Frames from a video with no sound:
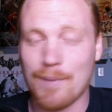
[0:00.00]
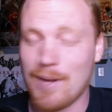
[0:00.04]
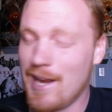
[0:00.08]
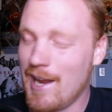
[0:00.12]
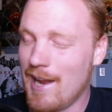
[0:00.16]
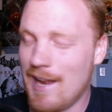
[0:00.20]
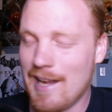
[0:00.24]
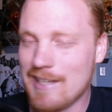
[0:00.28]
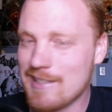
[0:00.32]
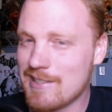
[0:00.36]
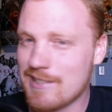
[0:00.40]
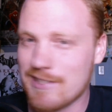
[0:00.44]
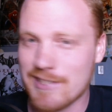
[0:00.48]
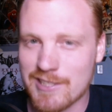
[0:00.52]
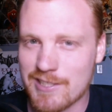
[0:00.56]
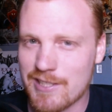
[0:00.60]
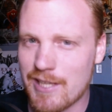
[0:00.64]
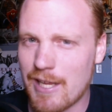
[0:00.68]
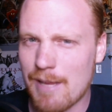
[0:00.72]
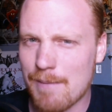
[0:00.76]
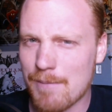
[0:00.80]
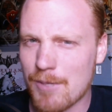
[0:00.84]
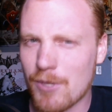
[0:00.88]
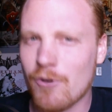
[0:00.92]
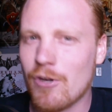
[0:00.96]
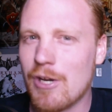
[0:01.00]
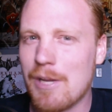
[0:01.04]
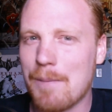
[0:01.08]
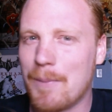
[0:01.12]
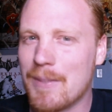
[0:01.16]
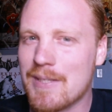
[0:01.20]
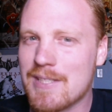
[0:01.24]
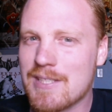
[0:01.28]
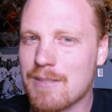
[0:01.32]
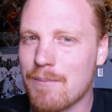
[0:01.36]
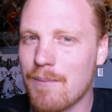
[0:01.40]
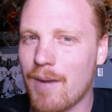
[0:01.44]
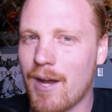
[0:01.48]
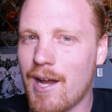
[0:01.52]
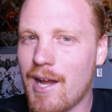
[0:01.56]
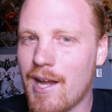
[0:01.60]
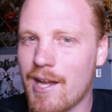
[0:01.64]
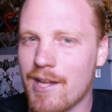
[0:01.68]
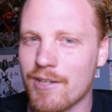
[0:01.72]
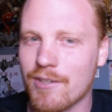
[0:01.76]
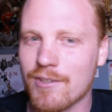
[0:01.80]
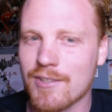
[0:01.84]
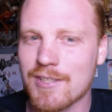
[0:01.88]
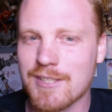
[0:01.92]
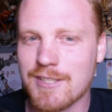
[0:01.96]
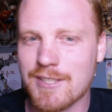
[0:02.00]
him, has the same creepy smile,